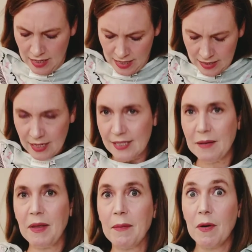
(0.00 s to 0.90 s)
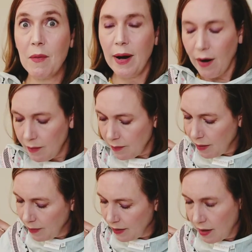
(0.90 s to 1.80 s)
It's not something I'm going to wear out in
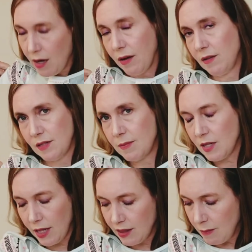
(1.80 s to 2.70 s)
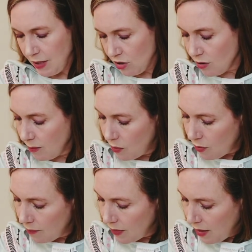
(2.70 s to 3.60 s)
public except to like the beach or the pool.